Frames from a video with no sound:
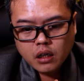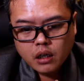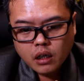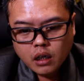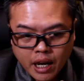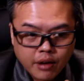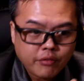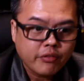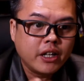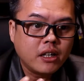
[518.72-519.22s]

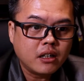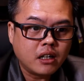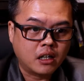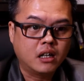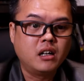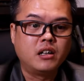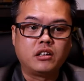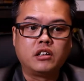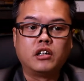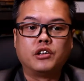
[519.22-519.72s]
Having
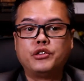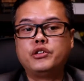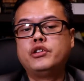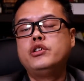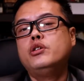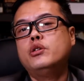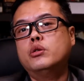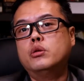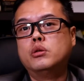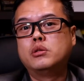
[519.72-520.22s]
heard the
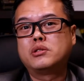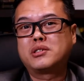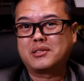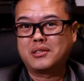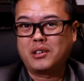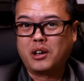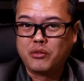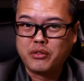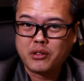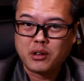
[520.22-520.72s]
news,
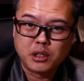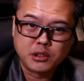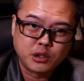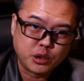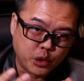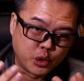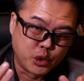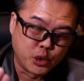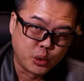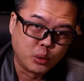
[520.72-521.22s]
of course,
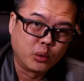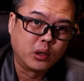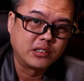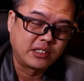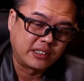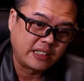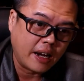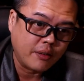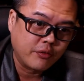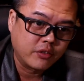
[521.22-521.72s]
Yu was
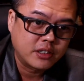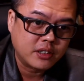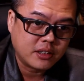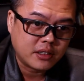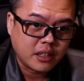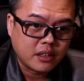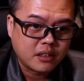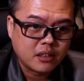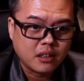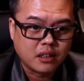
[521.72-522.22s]

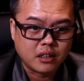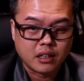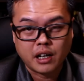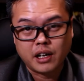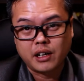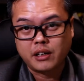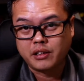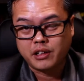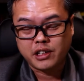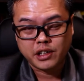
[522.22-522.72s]
devastated
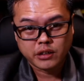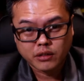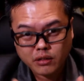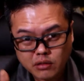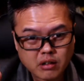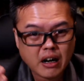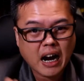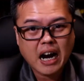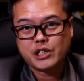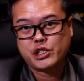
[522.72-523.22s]
and he
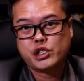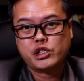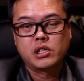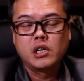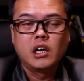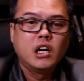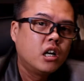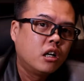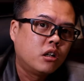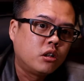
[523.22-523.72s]
rushed
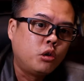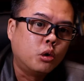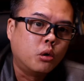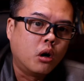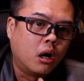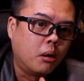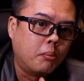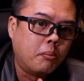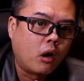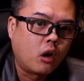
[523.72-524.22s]

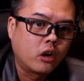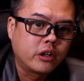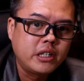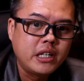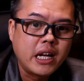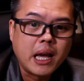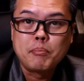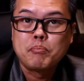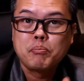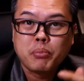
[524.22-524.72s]
to her
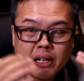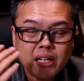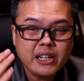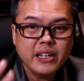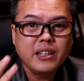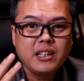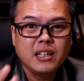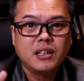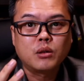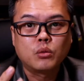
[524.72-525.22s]
body and
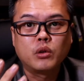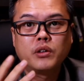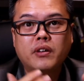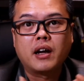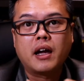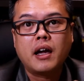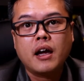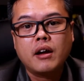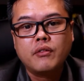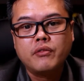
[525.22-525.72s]
pleaded with
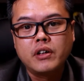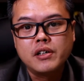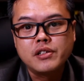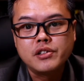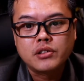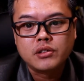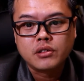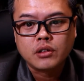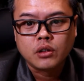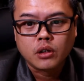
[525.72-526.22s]
the
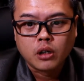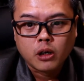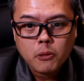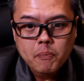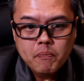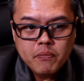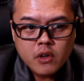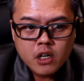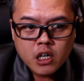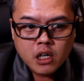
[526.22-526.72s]
heavens, you
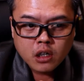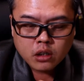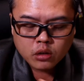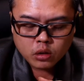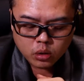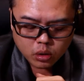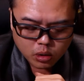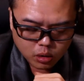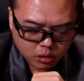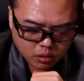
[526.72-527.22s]
know,
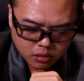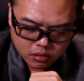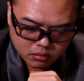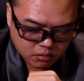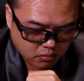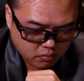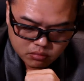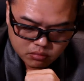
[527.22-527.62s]
to,